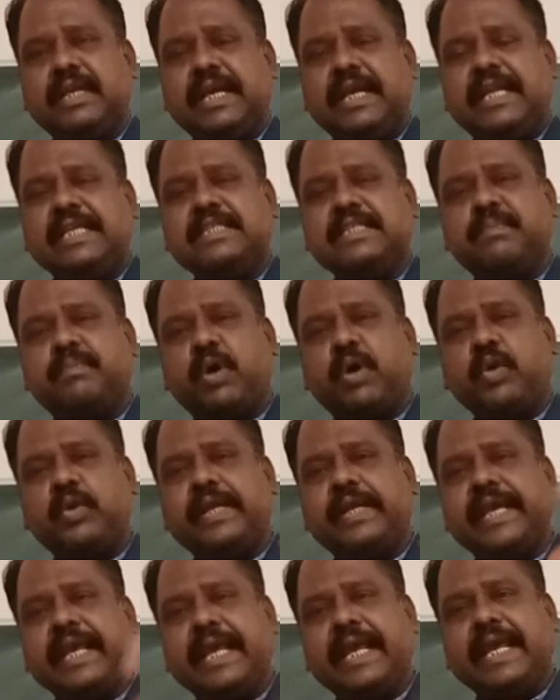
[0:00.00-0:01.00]
it is
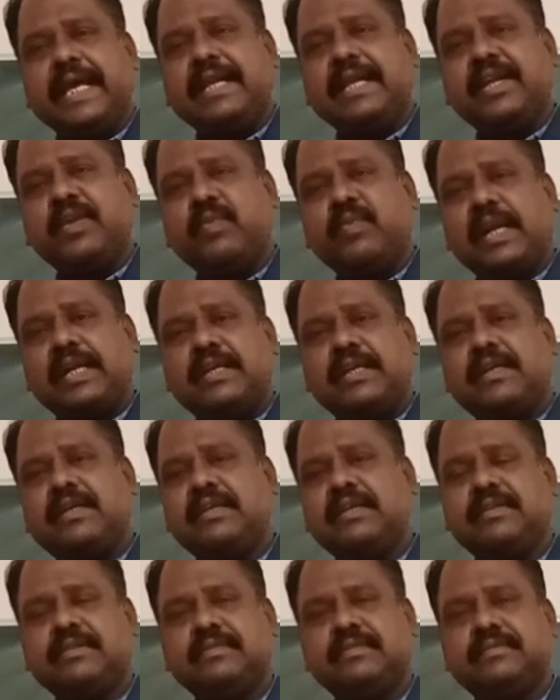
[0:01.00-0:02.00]
polluting air and water,
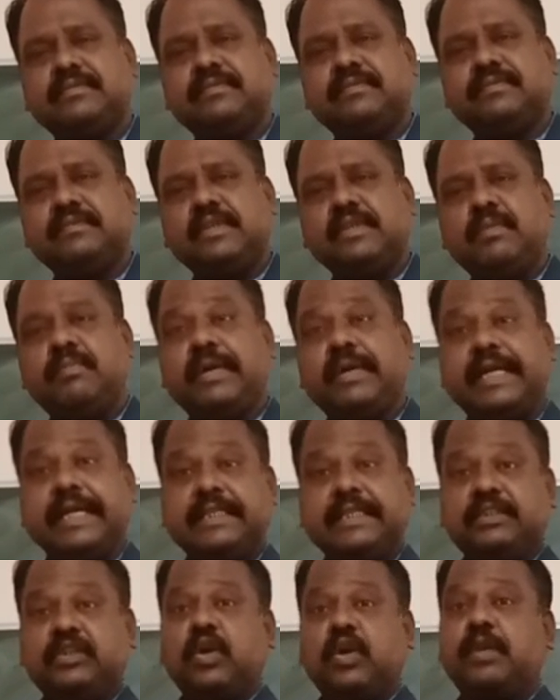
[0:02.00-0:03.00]
but
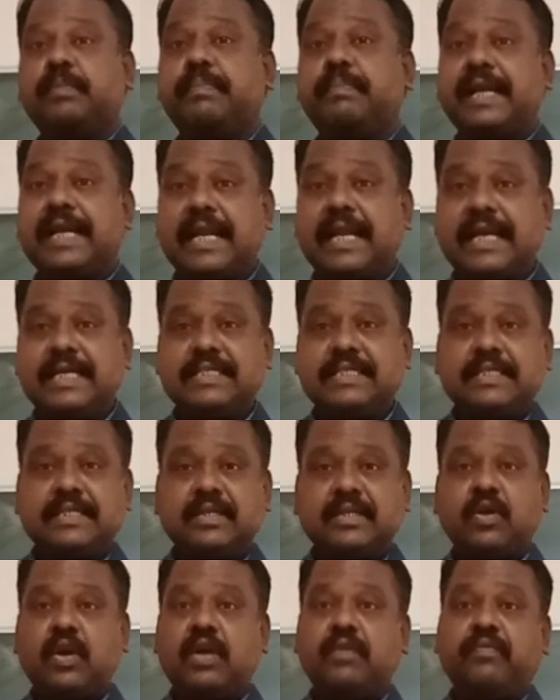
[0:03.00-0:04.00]
it is not penalized,
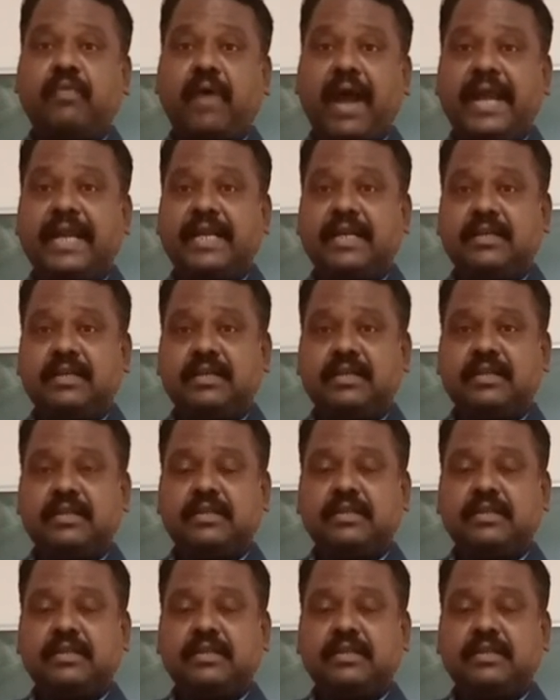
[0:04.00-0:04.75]
not fined,